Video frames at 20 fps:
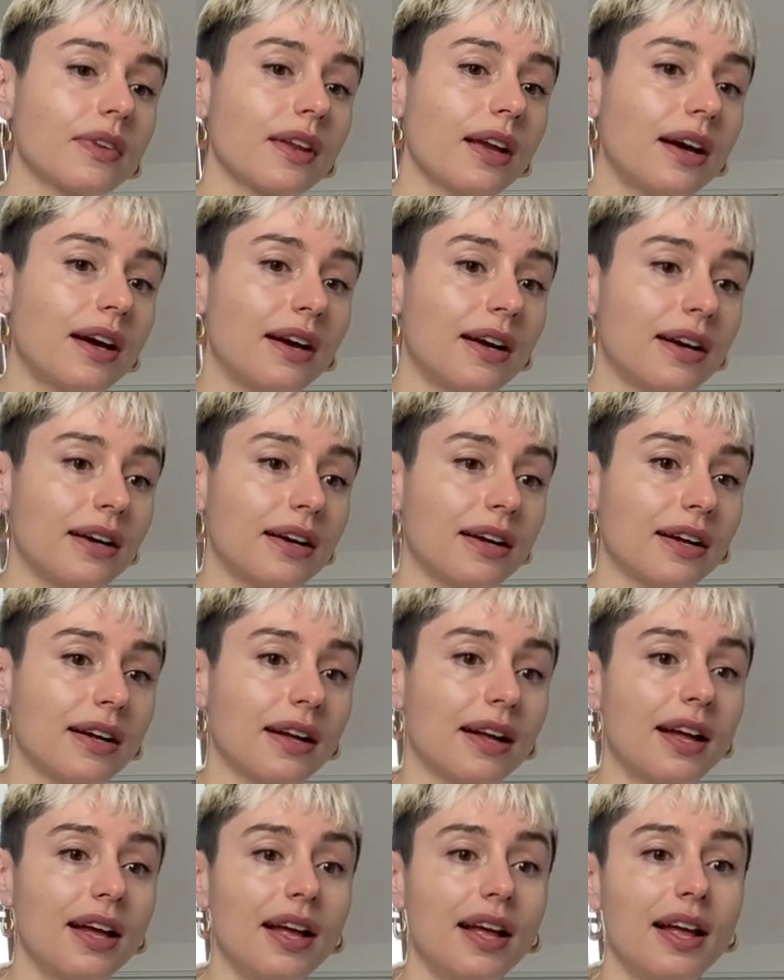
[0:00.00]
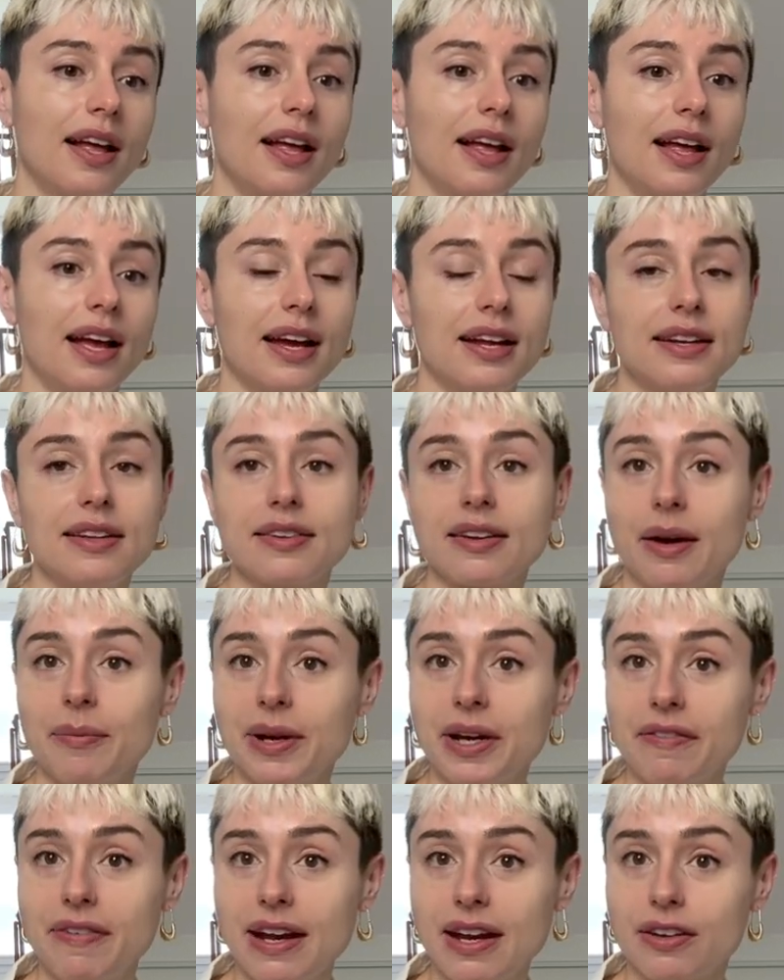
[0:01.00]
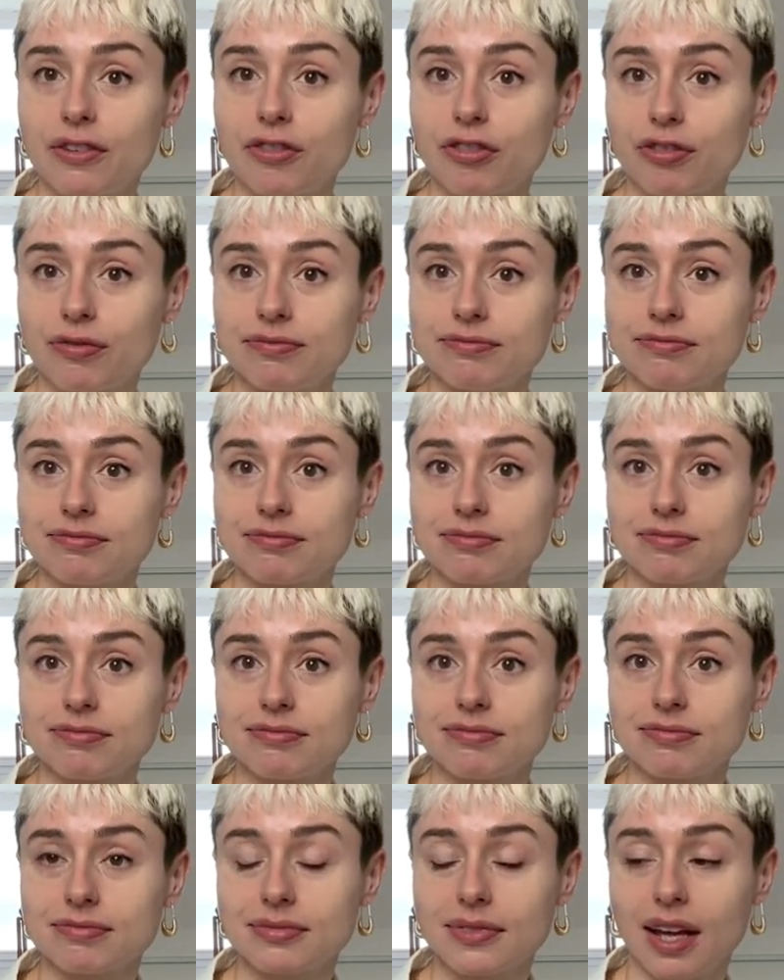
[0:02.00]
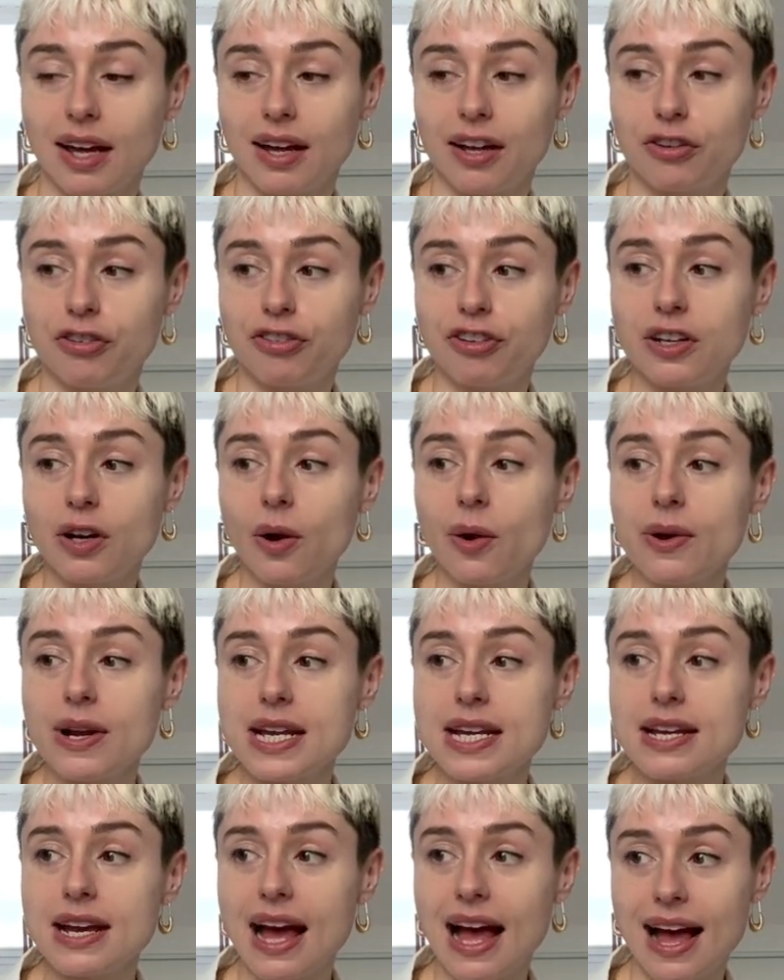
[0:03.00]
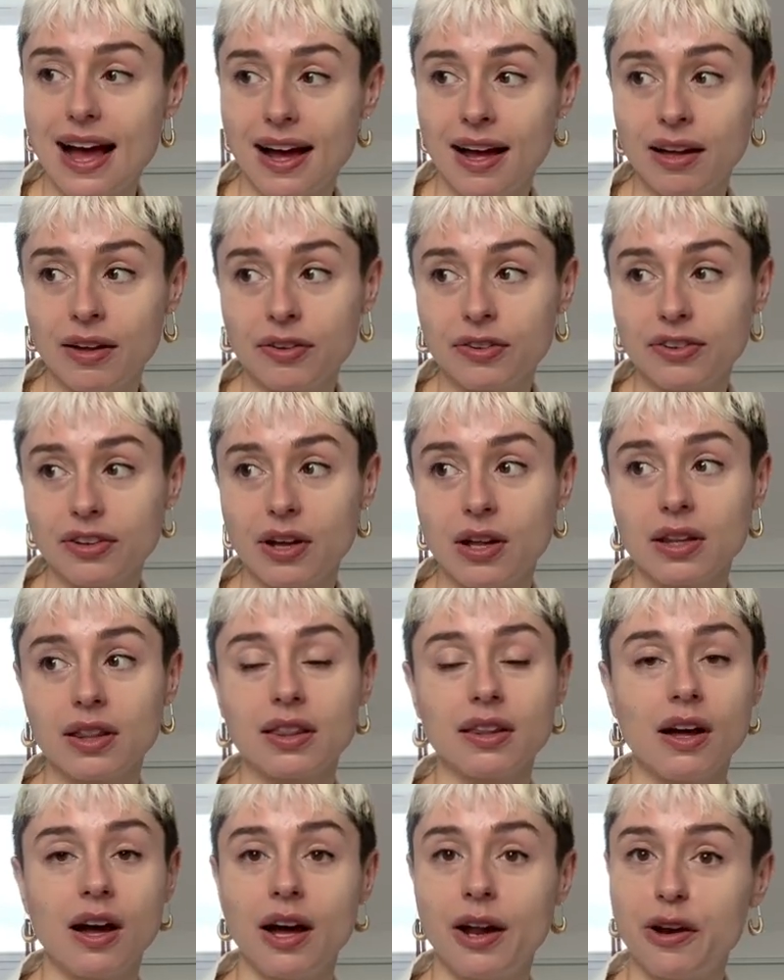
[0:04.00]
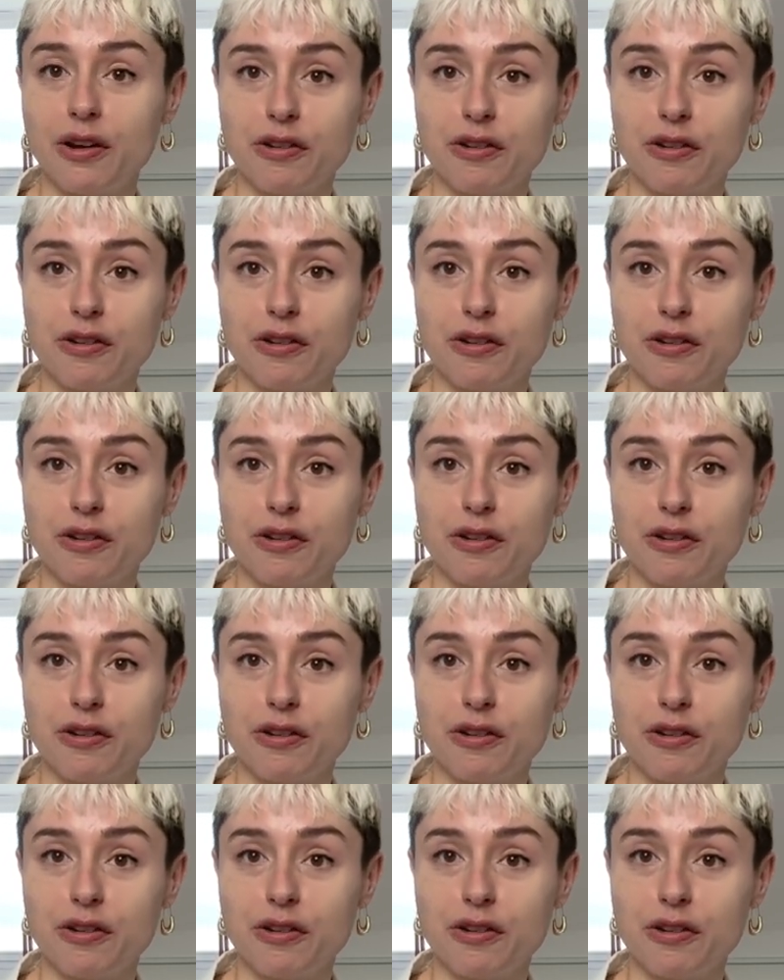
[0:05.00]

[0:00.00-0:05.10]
and is coming of age. She already has a lot